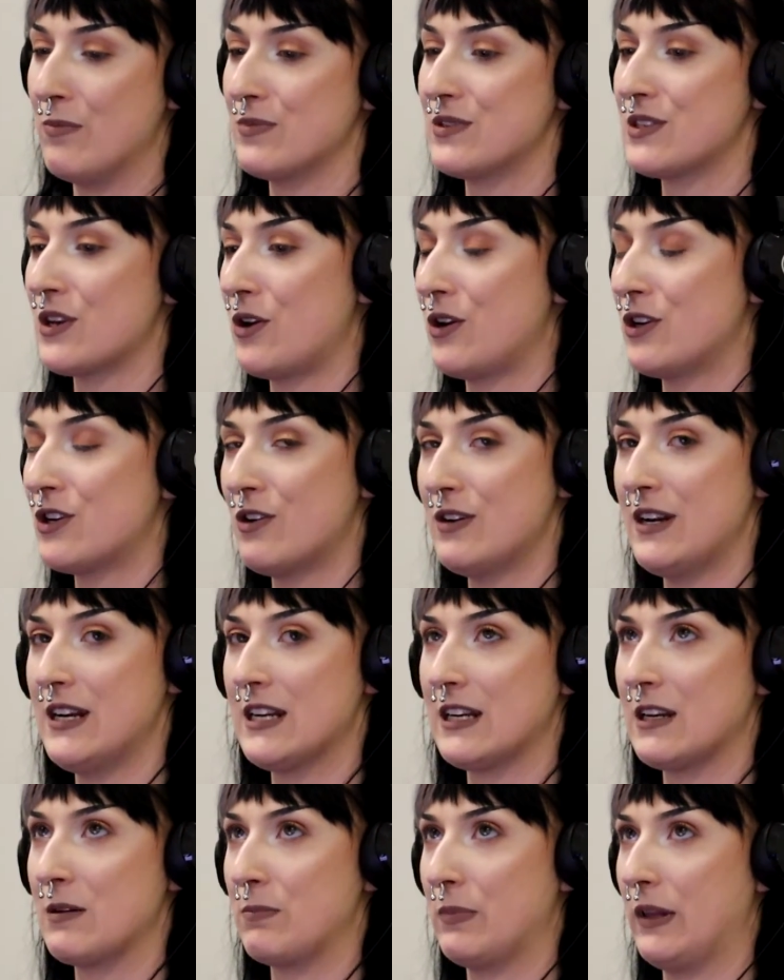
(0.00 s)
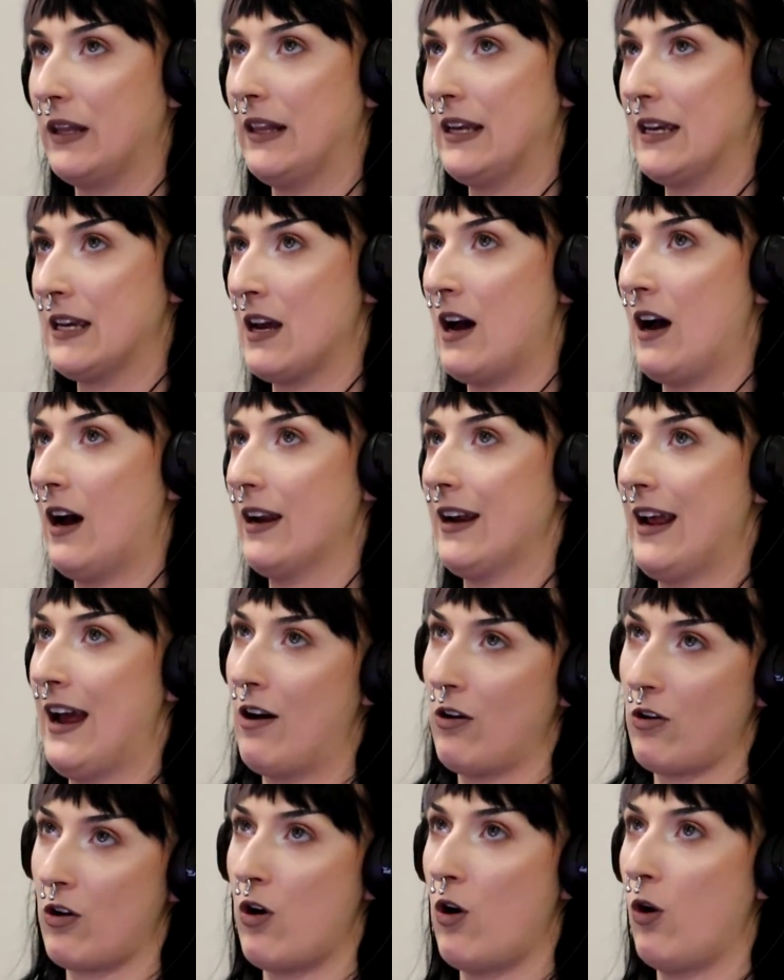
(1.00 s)
So you don't need to completely cut
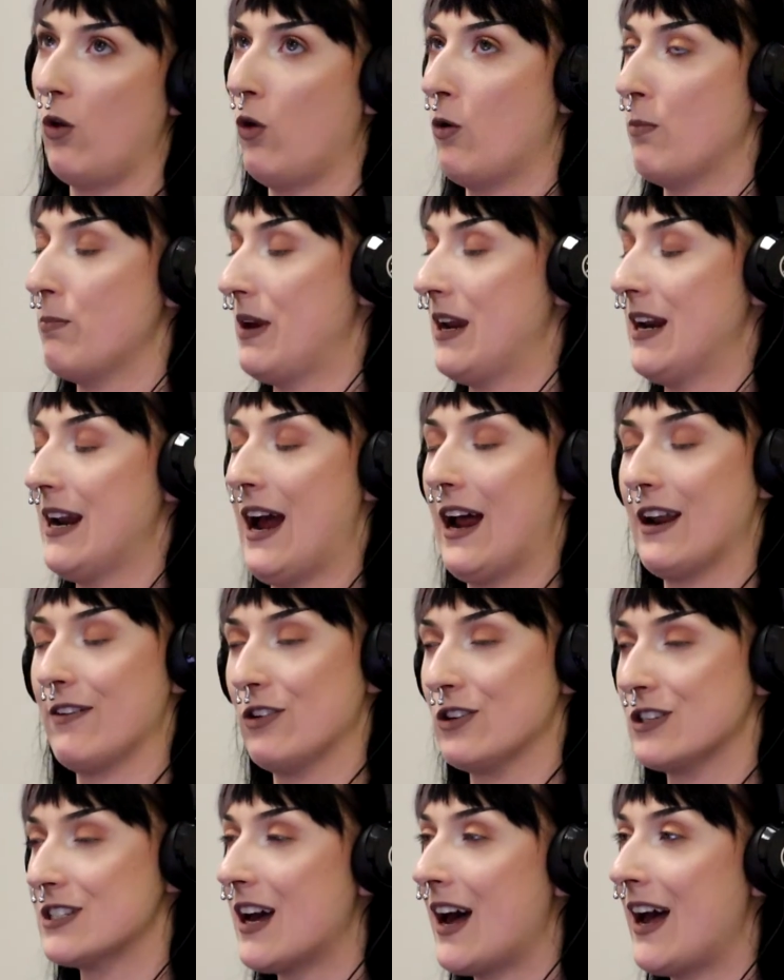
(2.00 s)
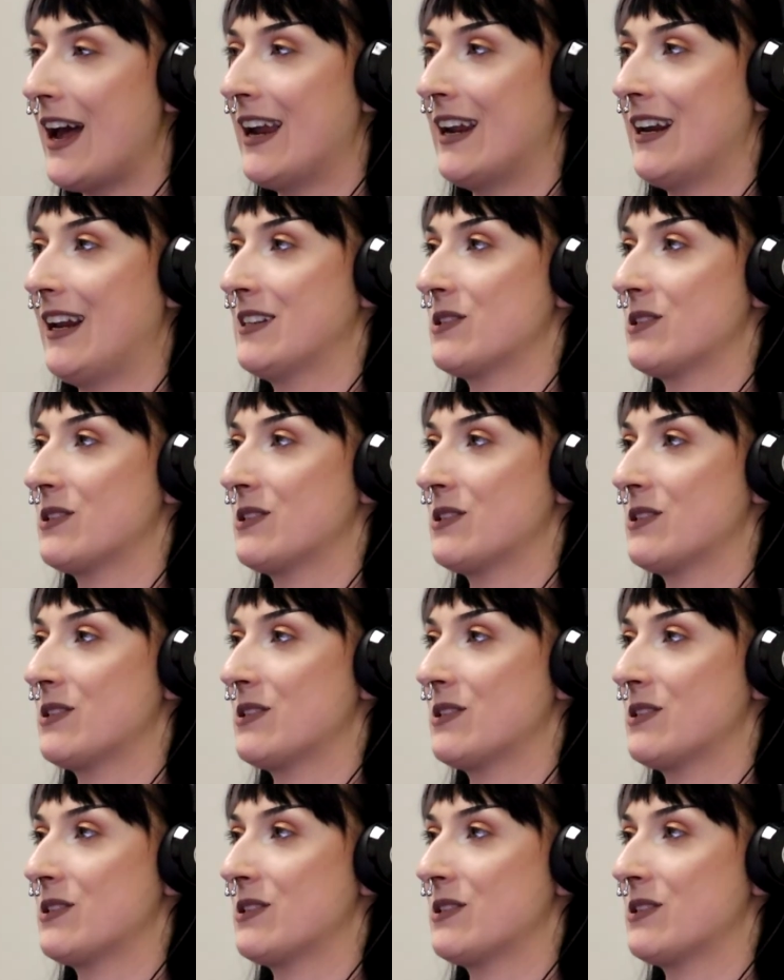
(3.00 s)
alcohol or meat out of your diet.